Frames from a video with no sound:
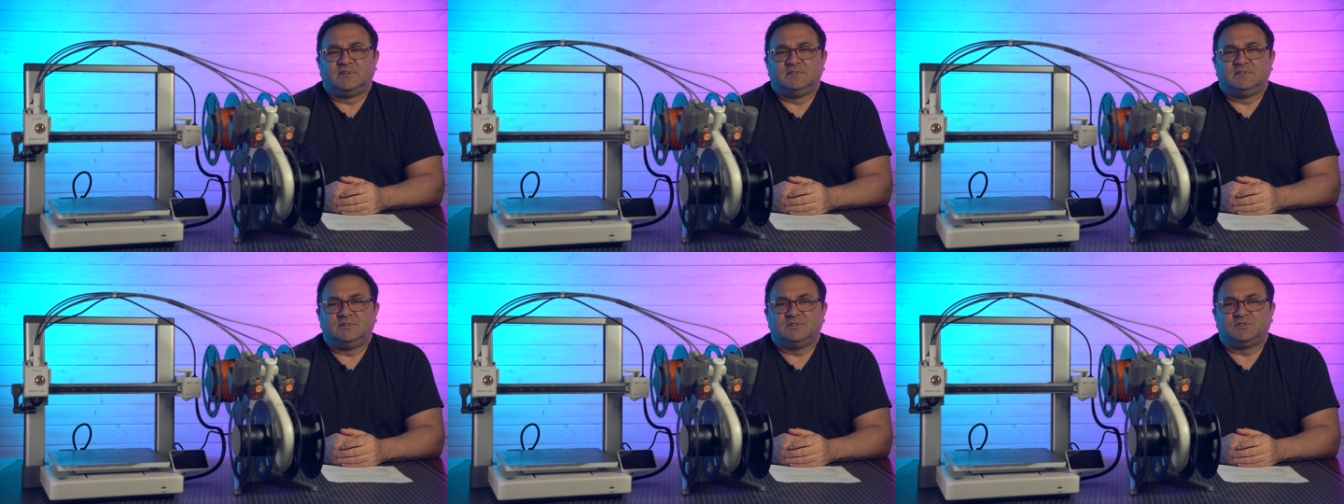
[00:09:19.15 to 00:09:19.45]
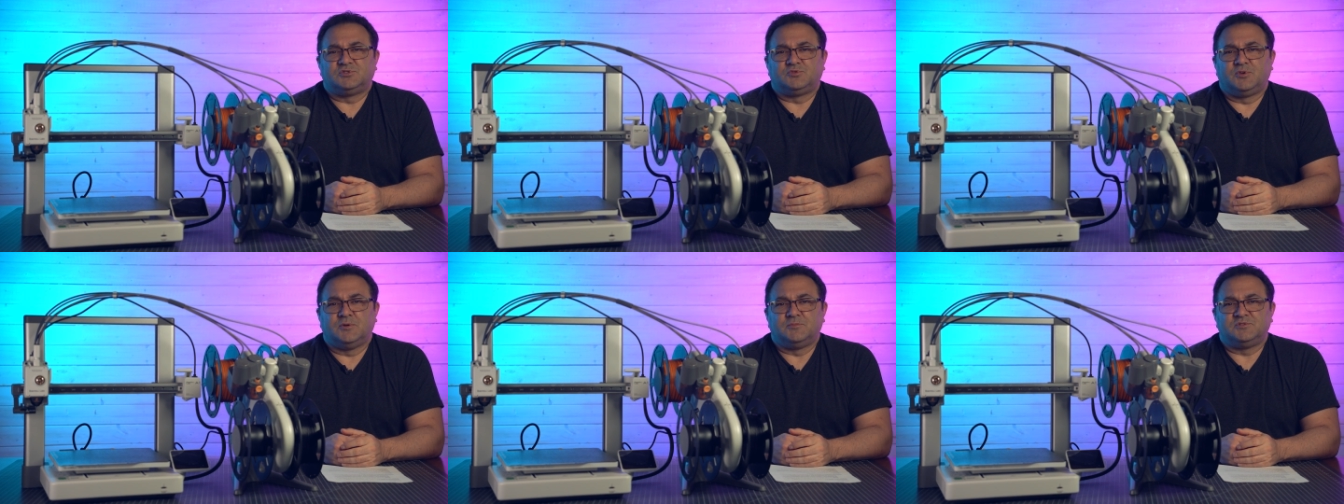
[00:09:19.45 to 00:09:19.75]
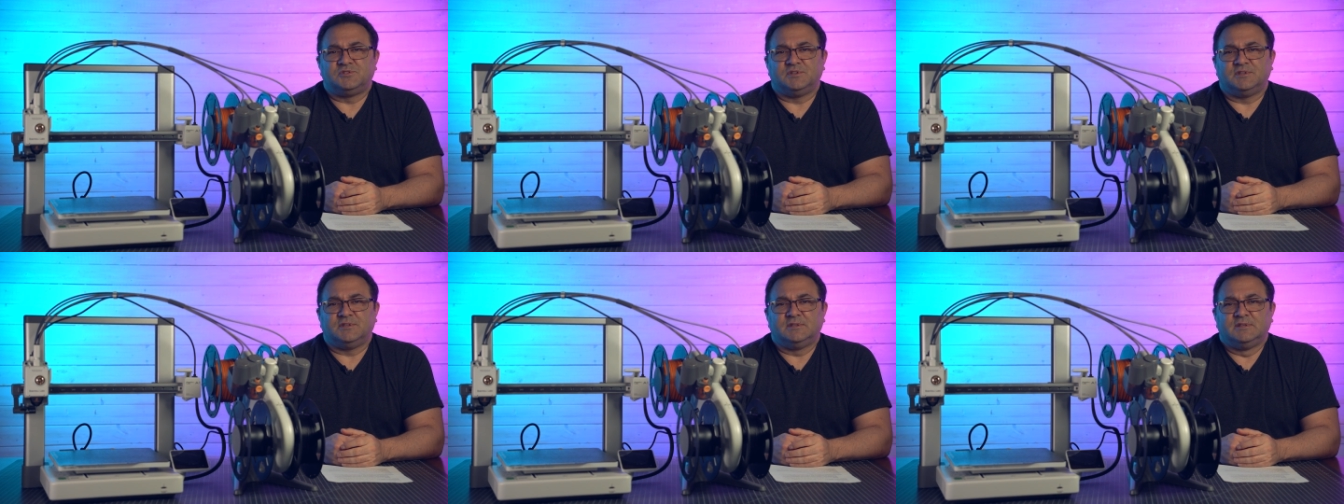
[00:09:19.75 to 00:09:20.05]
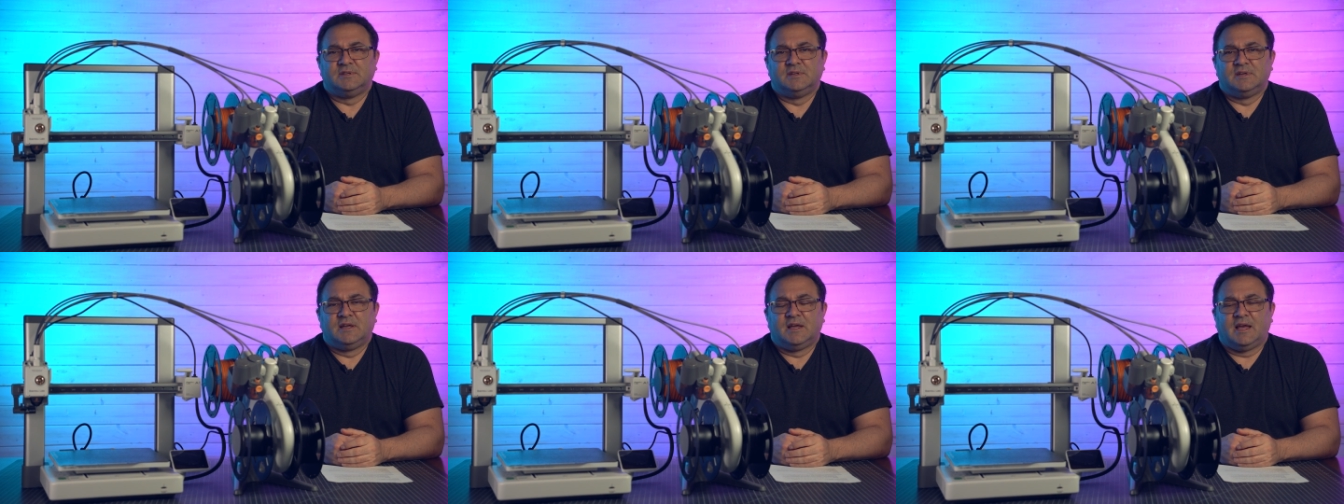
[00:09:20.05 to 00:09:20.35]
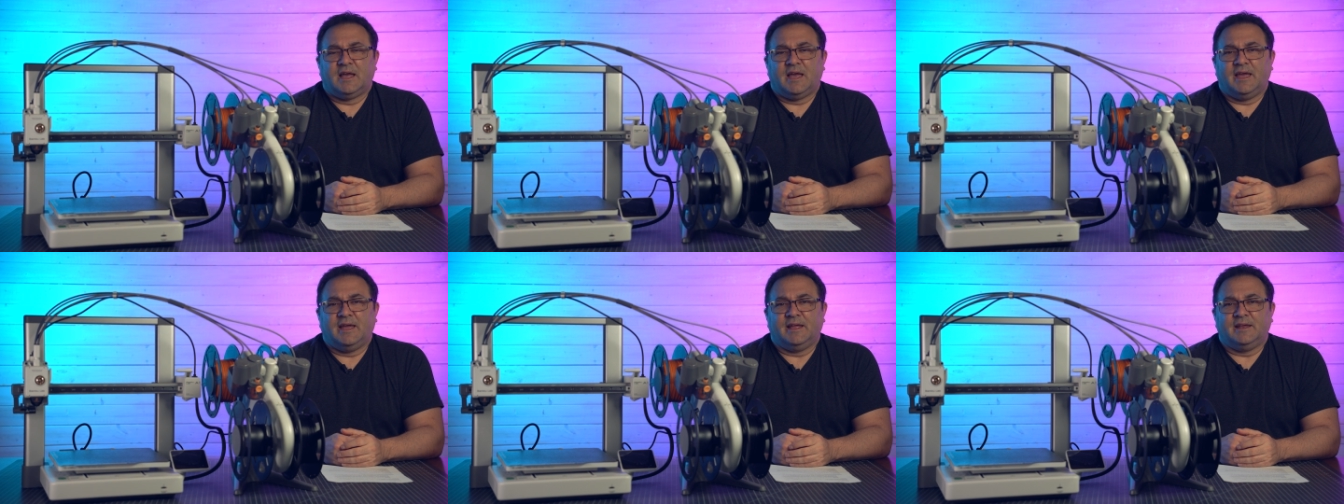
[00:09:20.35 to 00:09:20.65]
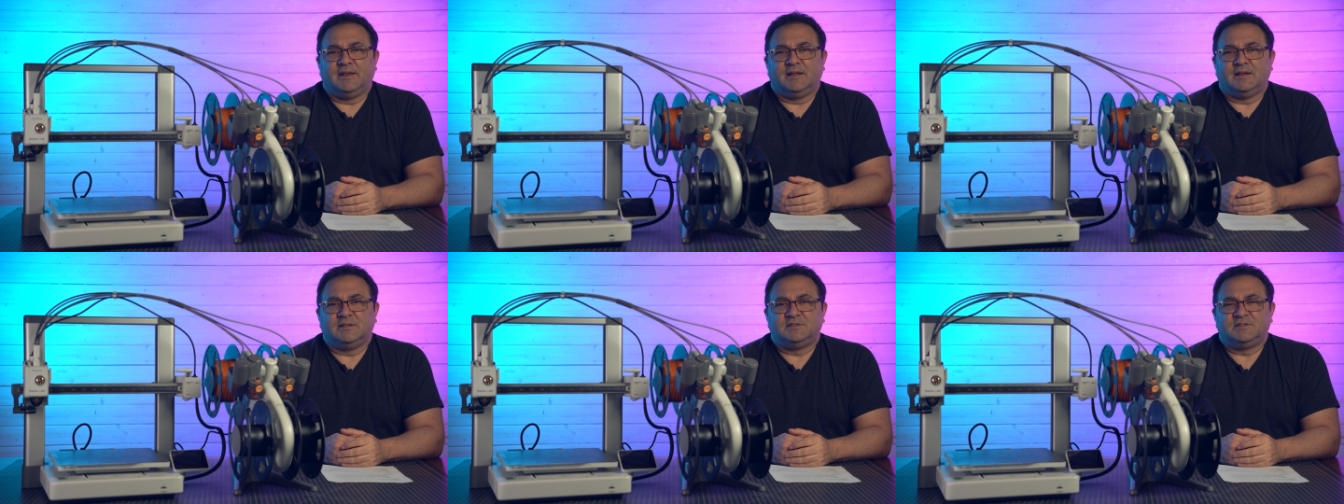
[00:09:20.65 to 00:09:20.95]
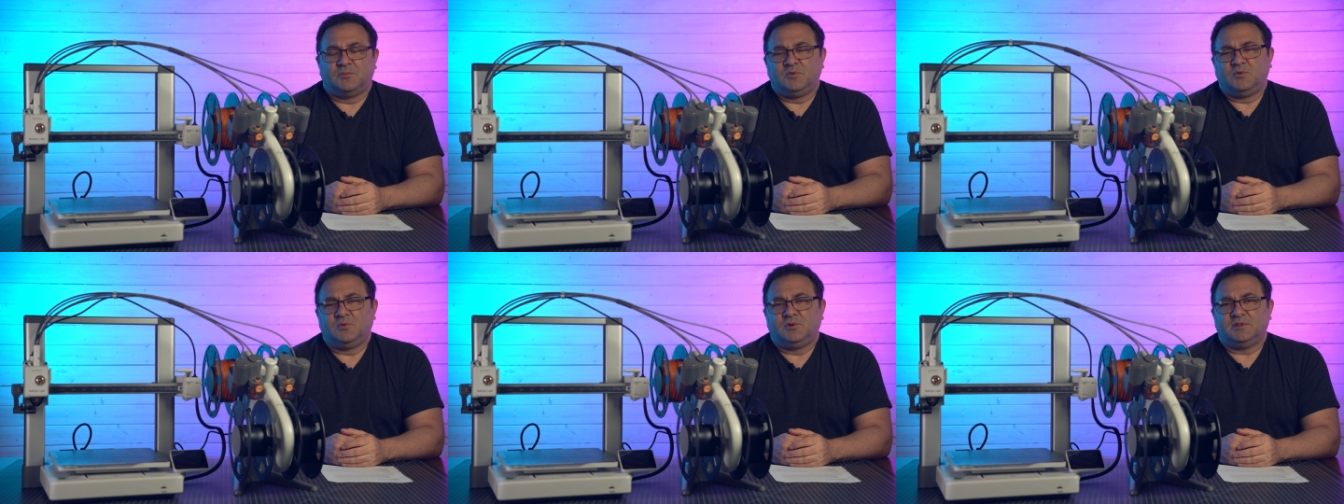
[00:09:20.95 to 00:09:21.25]
description and
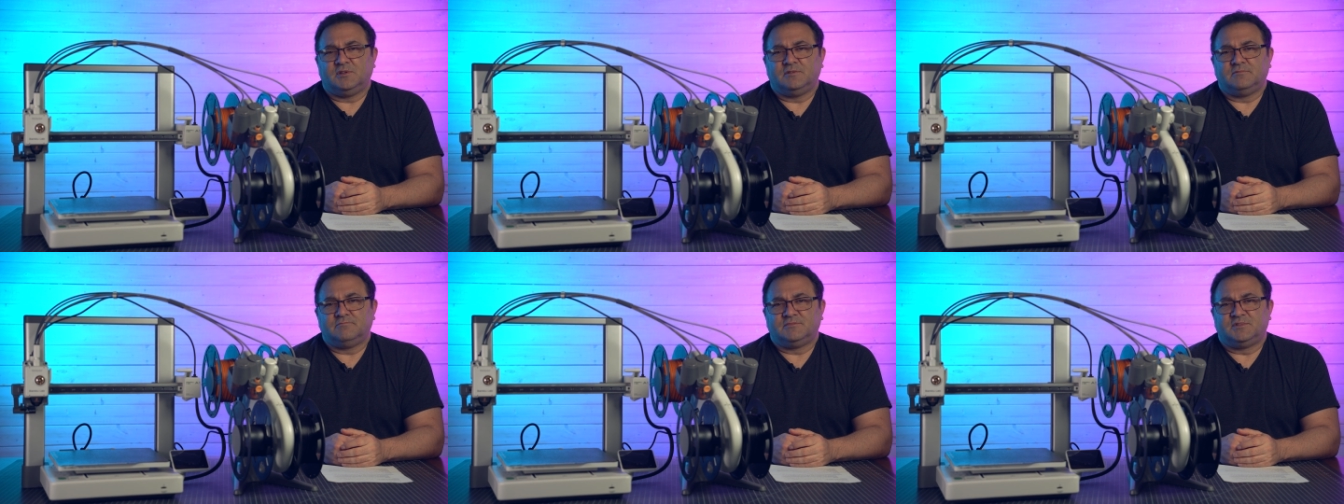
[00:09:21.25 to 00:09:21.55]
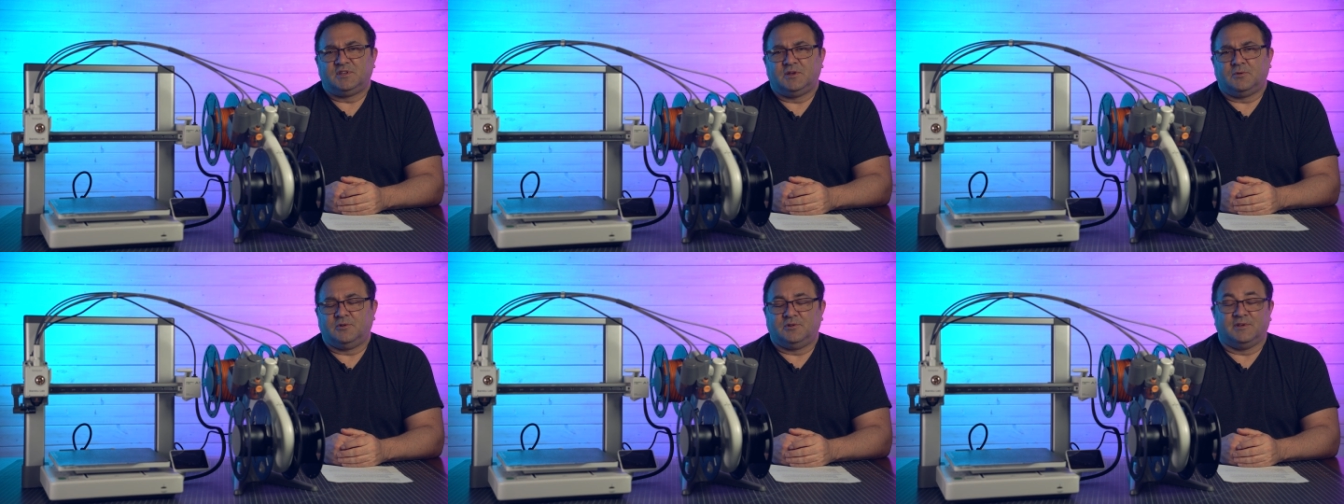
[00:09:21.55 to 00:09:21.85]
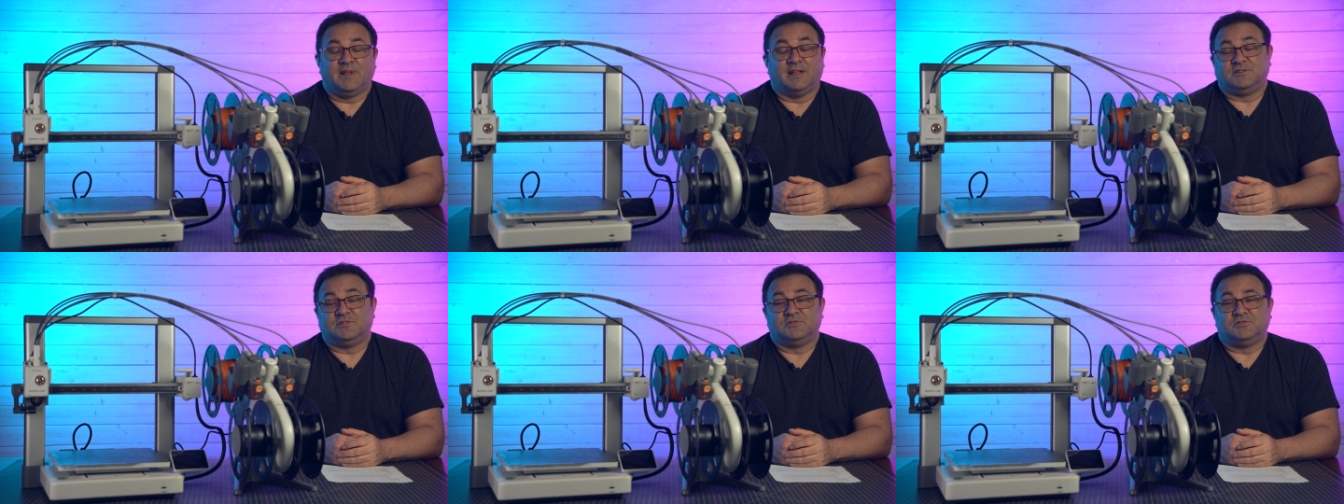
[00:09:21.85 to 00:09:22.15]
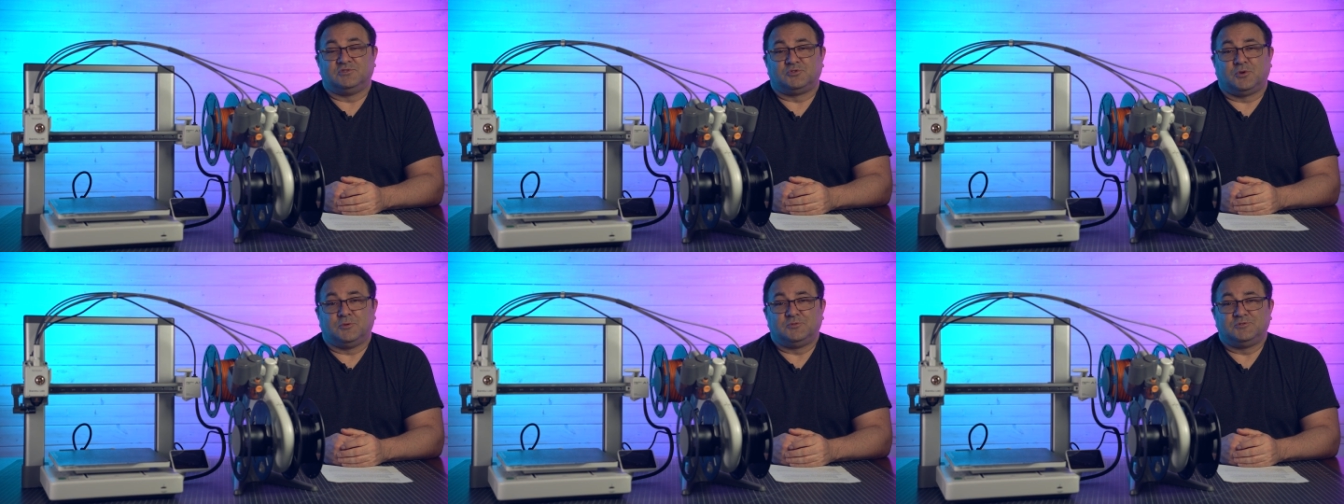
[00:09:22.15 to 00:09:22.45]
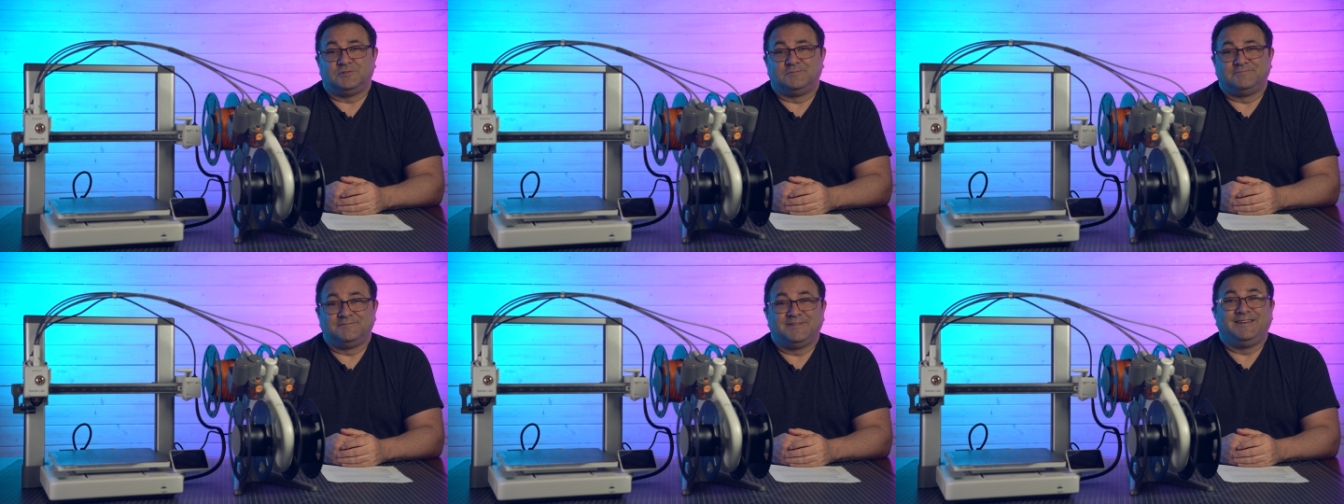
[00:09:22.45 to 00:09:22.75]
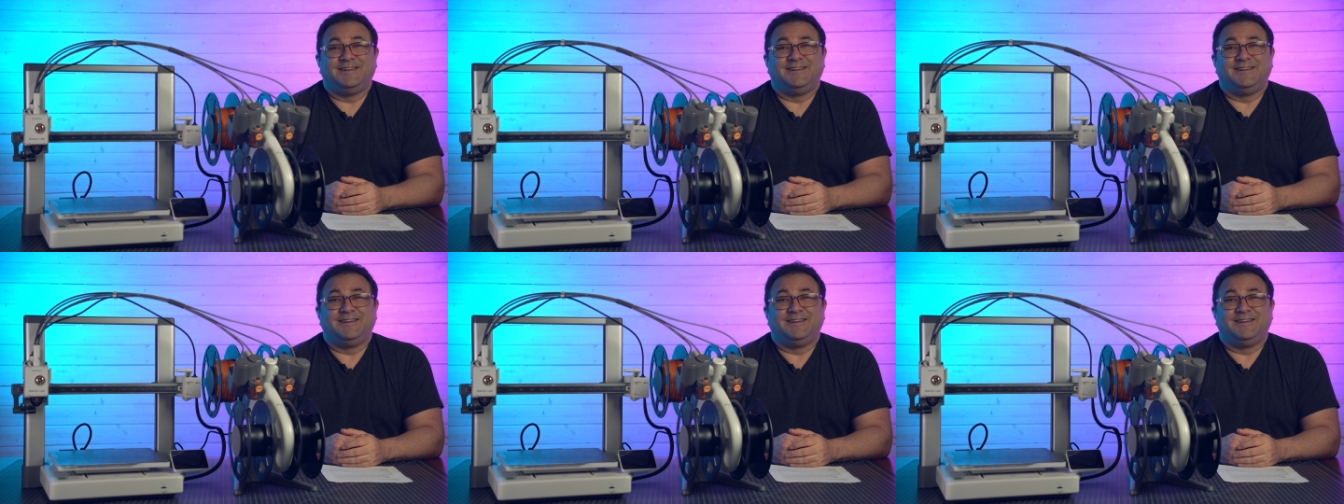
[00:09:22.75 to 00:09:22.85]
tell me or not the description,